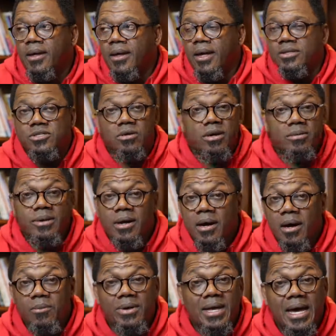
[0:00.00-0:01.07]
And so here we
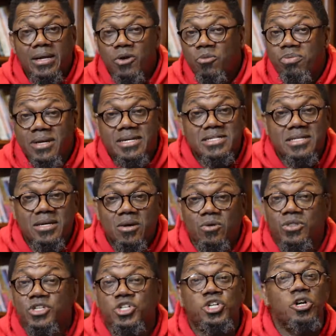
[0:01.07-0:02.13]
are. We got no place to go.
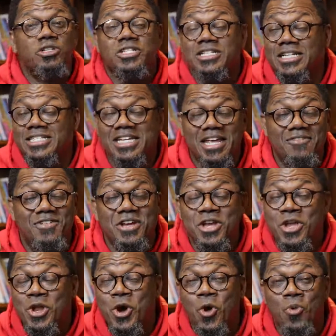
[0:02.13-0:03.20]
The church doesn't
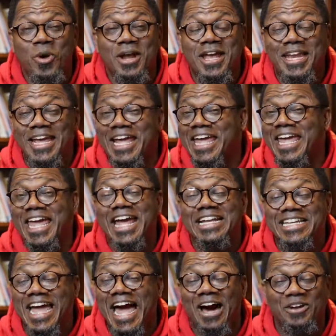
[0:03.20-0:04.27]
even know we're getting
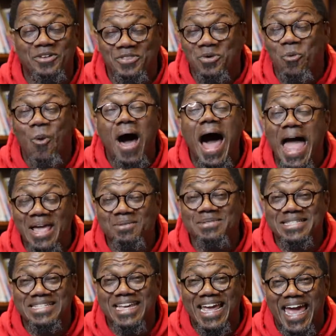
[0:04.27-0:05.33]
kicked out of the
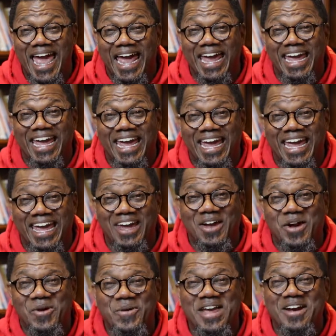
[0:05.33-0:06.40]
YMCA.
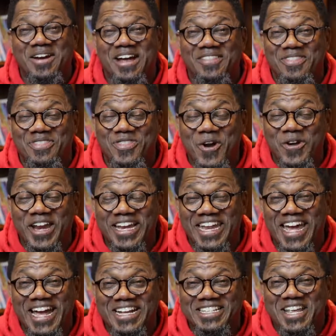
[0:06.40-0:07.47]
We are in 30
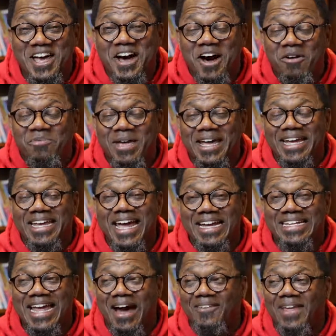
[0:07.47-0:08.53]
days of being
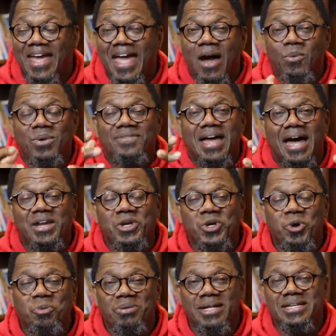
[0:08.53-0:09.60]
kicked out, and we've got
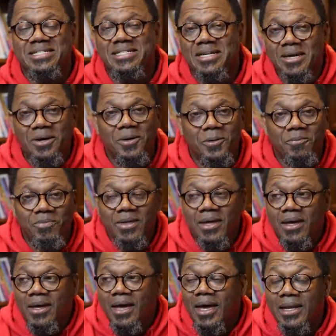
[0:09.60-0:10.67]
no place to go.
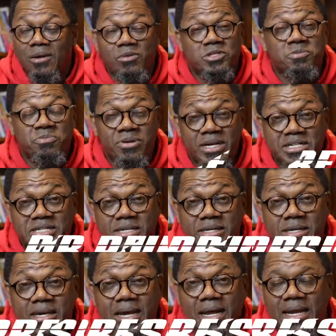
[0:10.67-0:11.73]
And it was
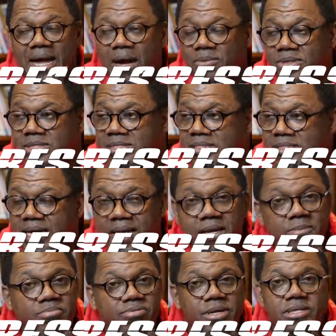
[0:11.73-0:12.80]
pressure, and I was steady
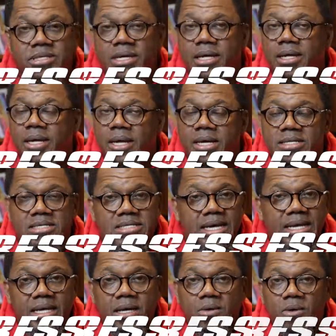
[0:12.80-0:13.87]
preaching,
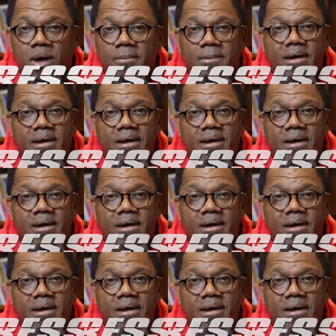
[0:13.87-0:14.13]
steady going.